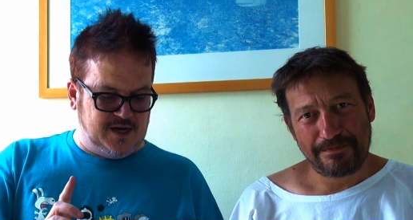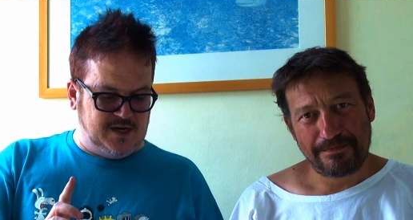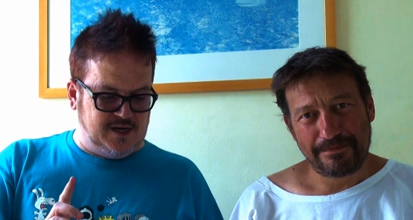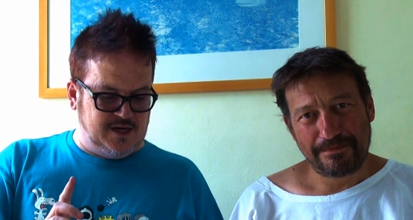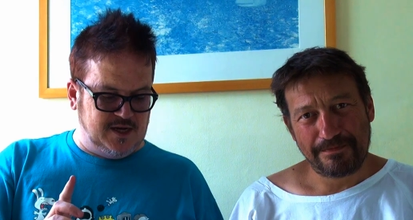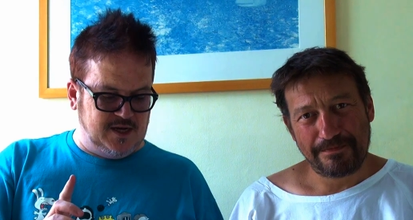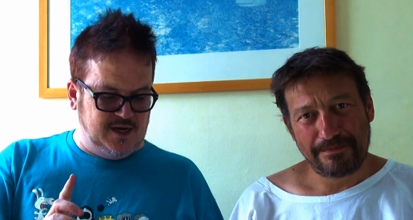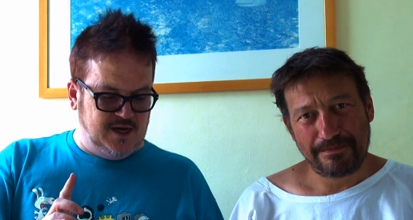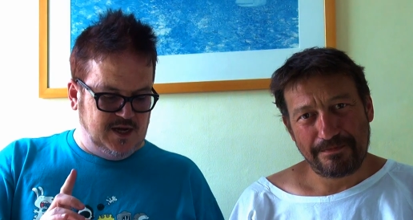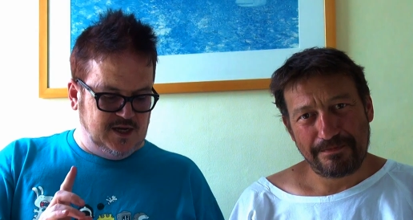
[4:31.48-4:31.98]

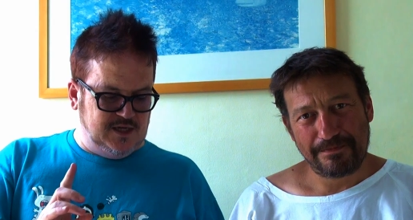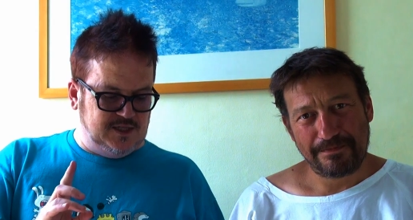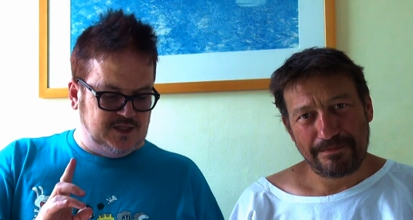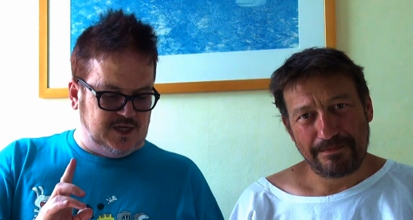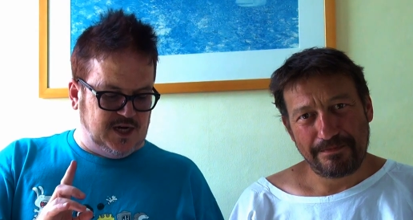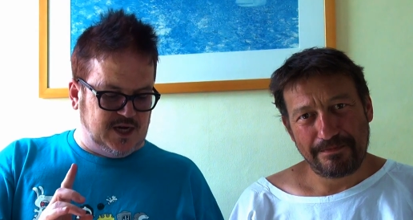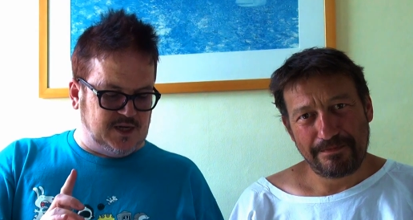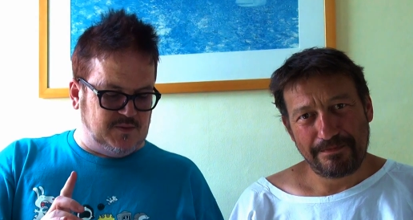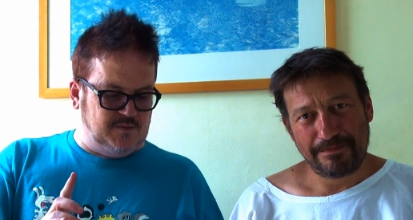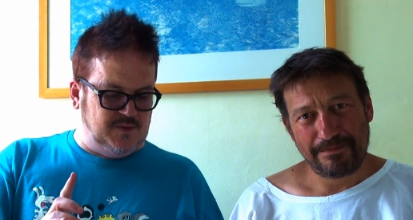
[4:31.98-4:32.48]
Speaker 1: Hannah
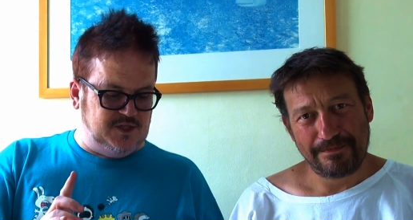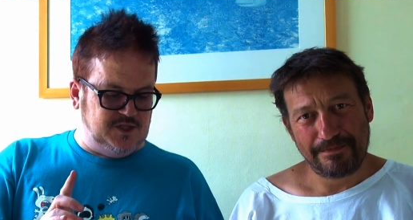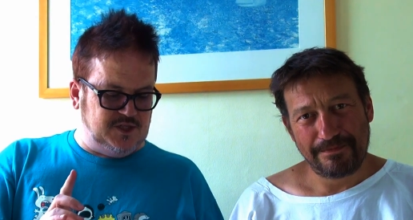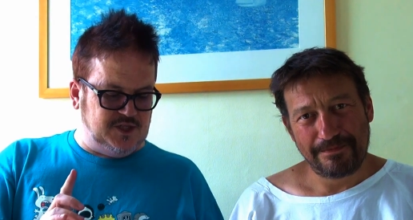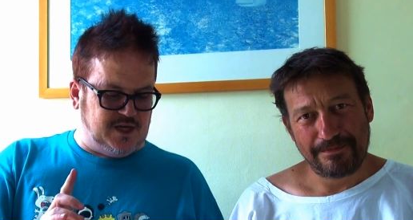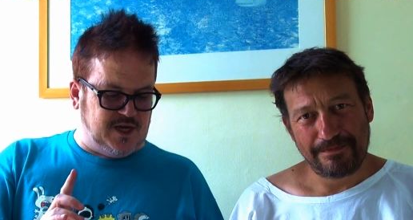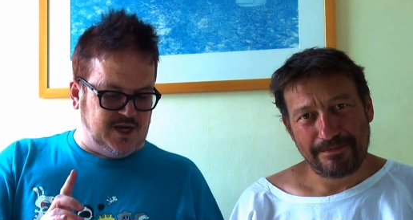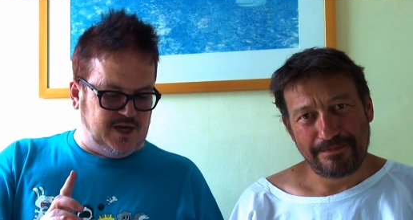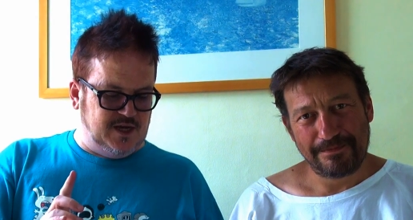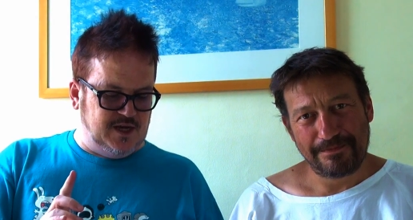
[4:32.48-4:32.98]

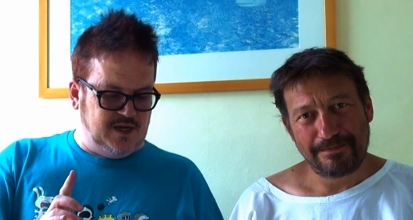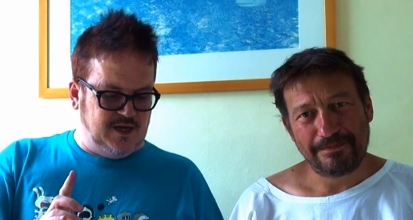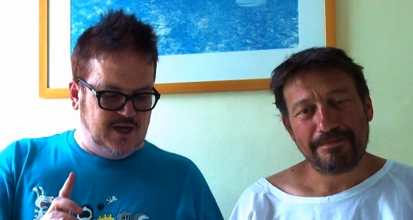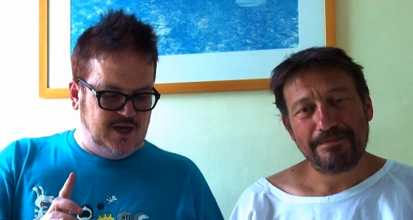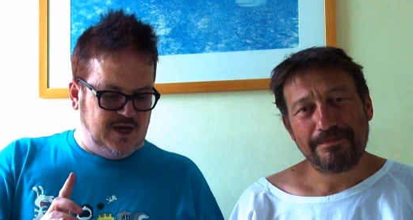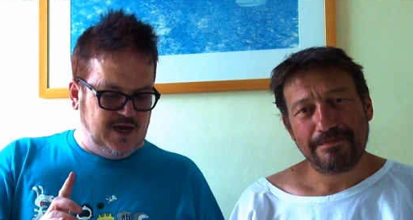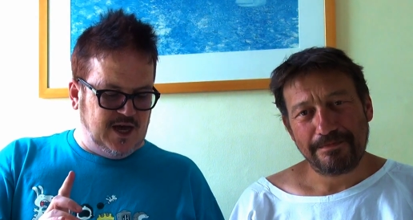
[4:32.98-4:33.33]
Jakminska.